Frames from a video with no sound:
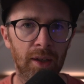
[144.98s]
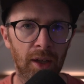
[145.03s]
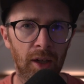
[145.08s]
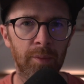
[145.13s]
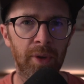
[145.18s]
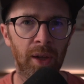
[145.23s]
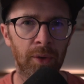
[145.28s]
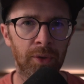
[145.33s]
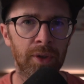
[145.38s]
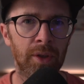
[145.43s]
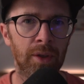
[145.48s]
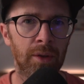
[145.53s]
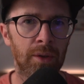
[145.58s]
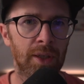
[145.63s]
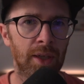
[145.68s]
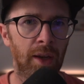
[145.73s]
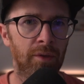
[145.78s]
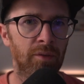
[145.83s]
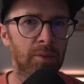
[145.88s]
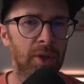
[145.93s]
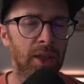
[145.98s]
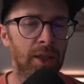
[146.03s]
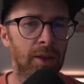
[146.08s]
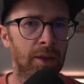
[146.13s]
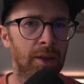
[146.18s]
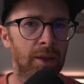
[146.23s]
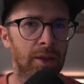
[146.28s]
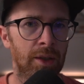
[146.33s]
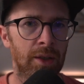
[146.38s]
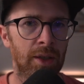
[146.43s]
I'll be able to do 7
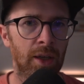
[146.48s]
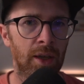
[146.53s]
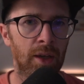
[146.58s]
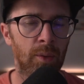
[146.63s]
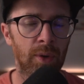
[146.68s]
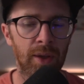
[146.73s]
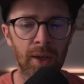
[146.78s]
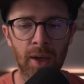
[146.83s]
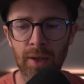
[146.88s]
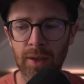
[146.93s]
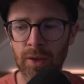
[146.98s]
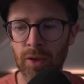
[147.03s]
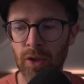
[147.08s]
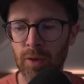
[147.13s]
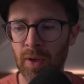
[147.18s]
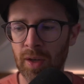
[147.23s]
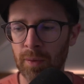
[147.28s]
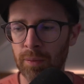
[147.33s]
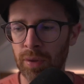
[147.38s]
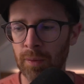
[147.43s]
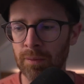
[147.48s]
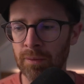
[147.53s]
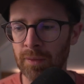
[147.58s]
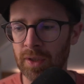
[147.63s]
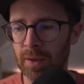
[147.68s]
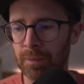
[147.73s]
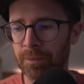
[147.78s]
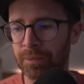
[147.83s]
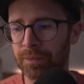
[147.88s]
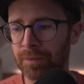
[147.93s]
meters without too many
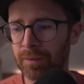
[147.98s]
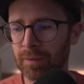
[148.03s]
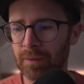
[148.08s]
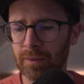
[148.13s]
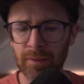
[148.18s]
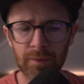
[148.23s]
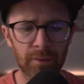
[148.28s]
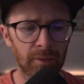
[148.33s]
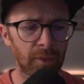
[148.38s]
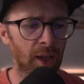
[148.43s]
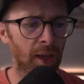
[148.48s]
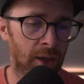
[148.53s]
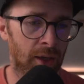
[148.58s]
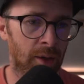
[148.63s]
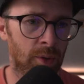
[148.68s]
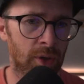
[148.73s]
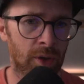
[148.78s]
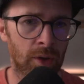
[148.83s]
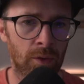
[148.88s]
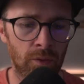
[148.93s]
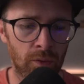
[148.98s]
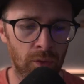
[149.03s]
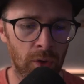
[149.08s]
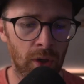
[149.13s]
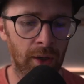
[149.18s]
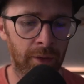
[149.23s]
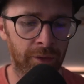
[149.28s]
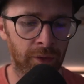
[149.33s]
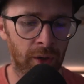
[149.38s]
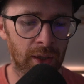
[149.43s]
problems. It was a
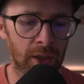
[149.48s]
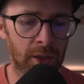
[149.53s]
really fun